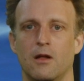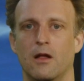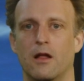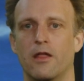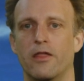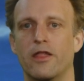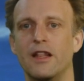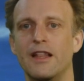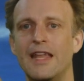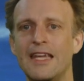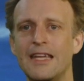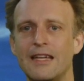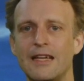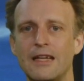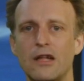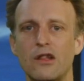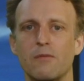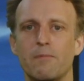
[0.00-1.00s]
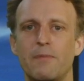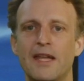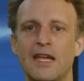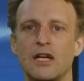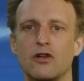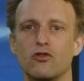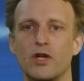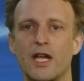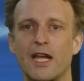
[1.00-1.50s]
The linking is
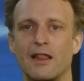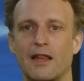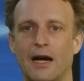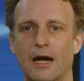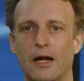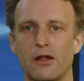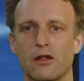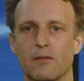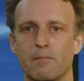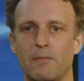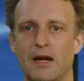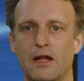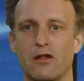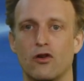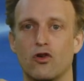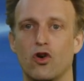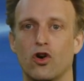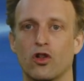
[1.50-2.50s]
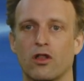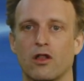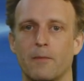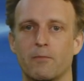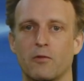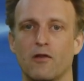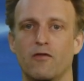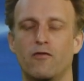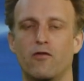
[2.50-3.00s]
being realized by the
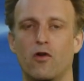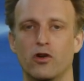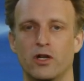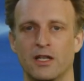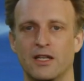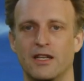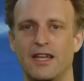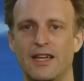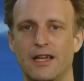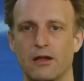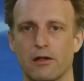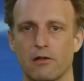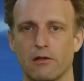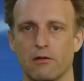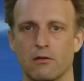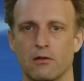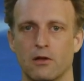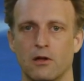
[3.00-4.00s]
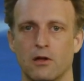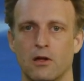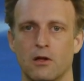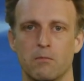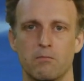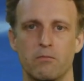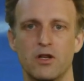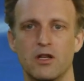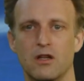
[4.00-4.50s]
concept of foreign keys,
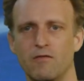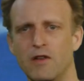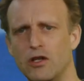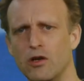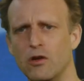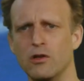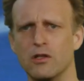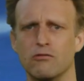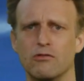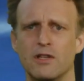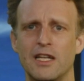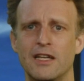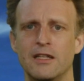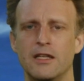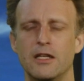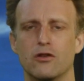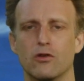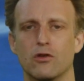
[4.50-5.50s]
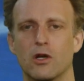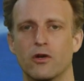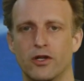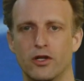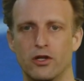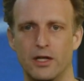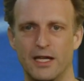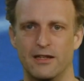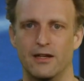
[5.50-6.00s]
but we don't really need to go
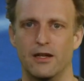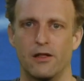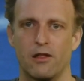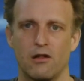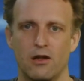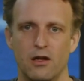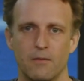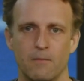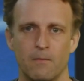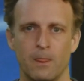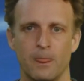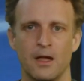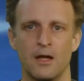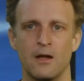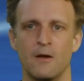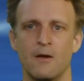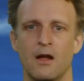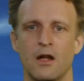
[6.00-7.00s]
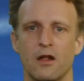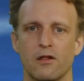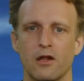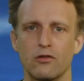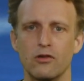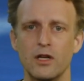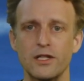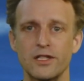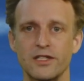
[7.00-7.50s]
into details here.
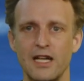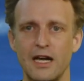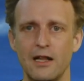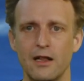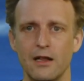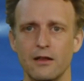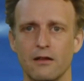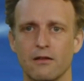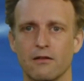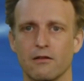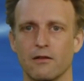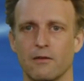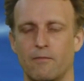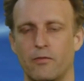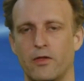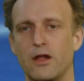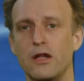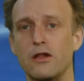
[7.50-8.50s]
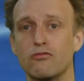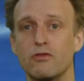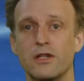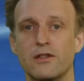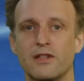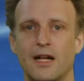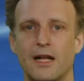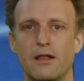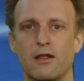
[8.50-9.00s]
This
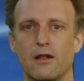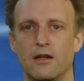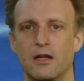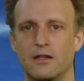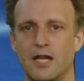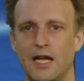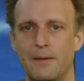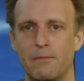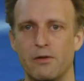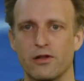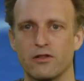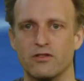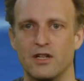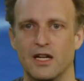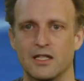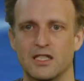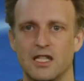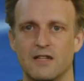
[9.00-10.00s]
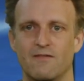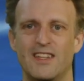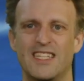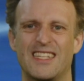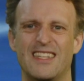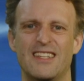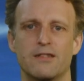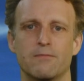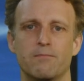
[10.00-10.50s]
results in a table structure which
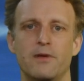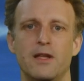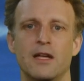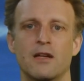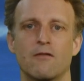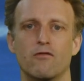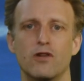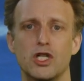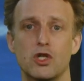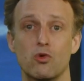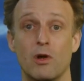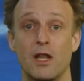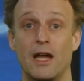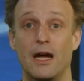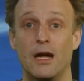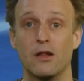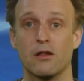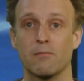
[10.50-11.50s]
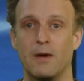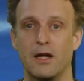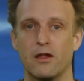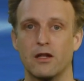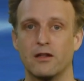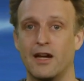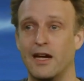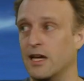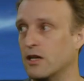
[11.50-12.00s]
is being visualized by the
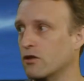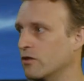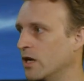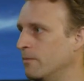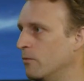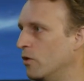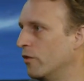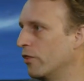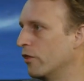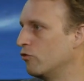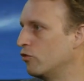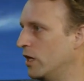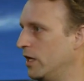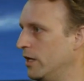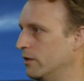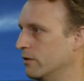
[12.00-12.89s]
diagram on the right.